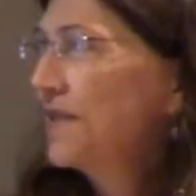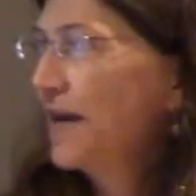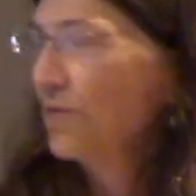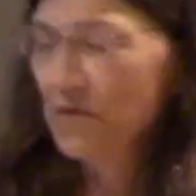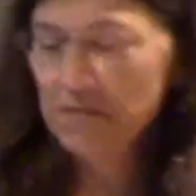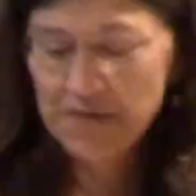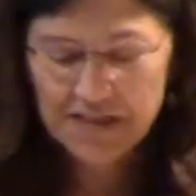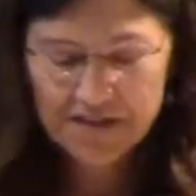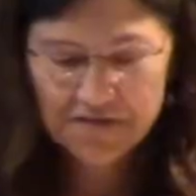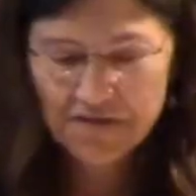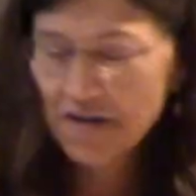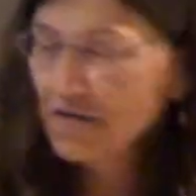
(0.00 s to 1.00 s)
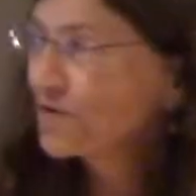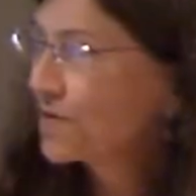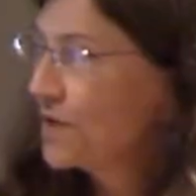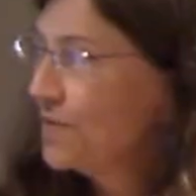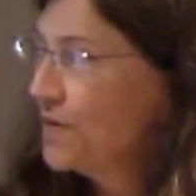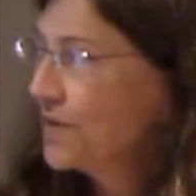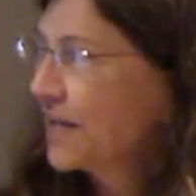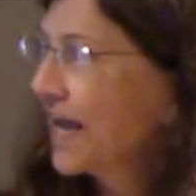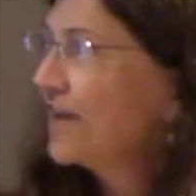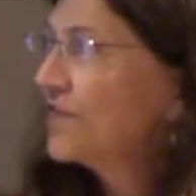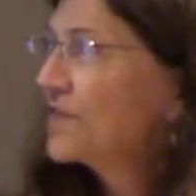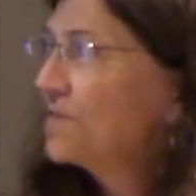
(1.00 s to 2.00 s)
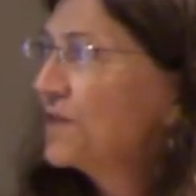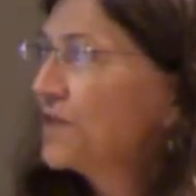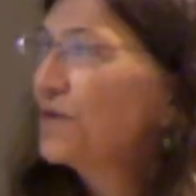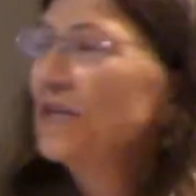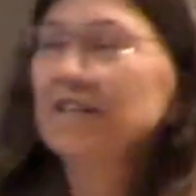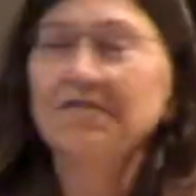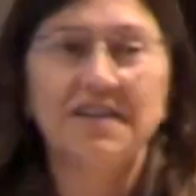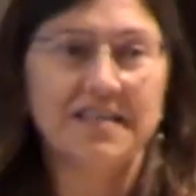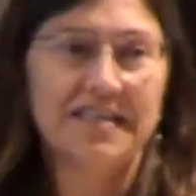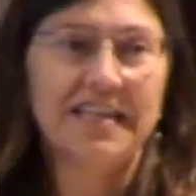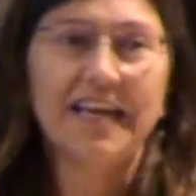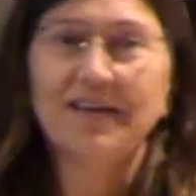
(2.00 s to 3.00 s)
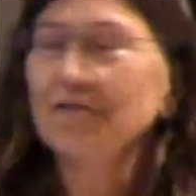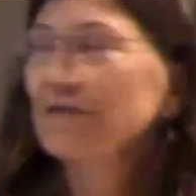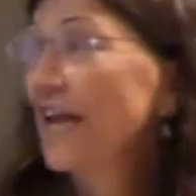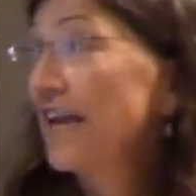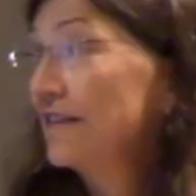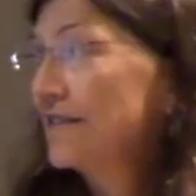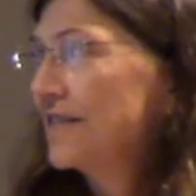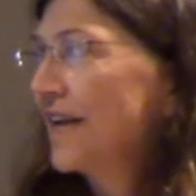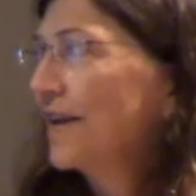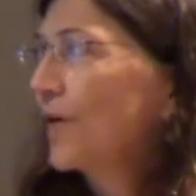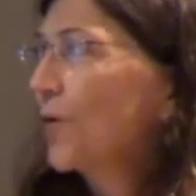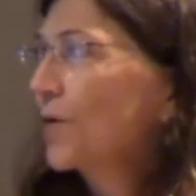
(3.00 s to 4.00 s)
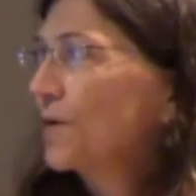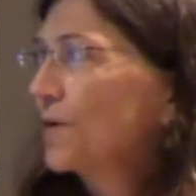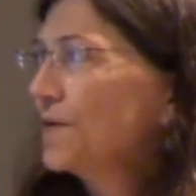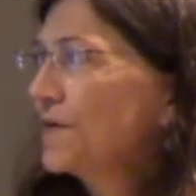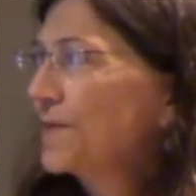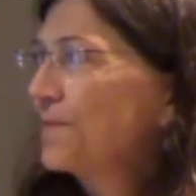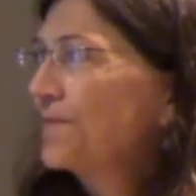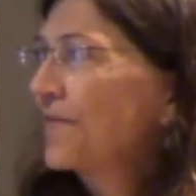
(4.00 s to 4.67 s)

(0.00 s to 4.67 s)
and that would be to foster communication between investigators and stakeholders,